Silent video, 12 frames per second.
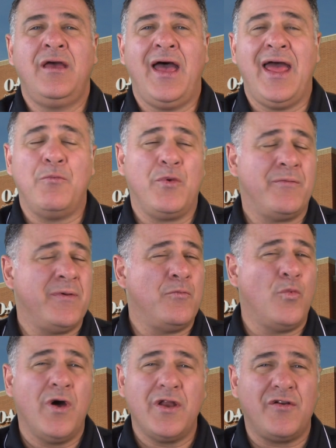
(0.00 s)
And we've
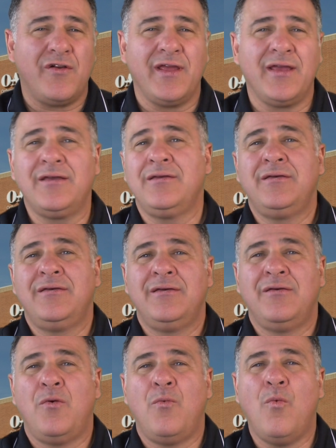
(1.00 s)
been wondering
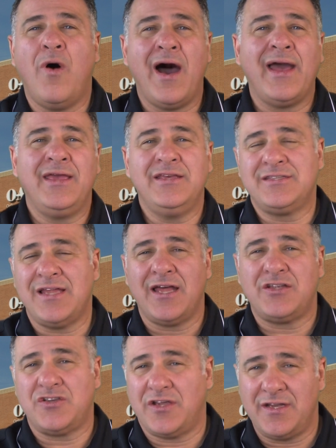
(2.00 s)
why he's
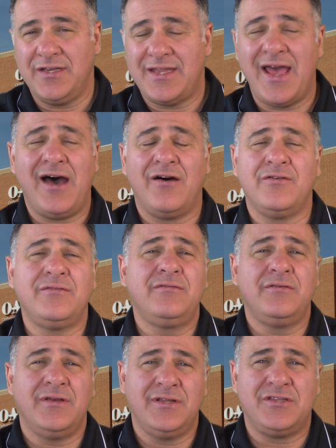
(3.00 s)
not shut down
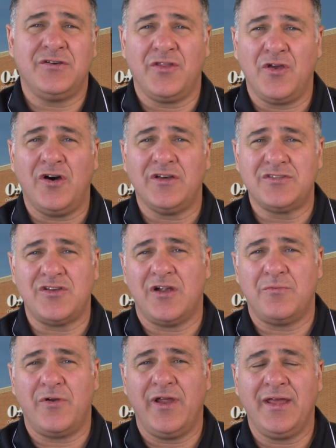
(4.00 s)
until the
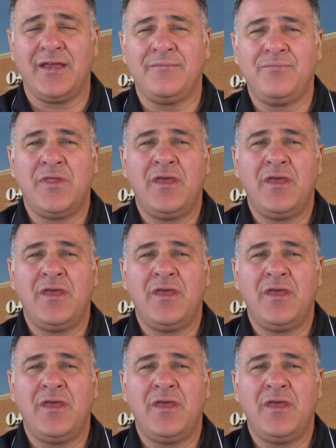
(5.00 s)
All-Star break.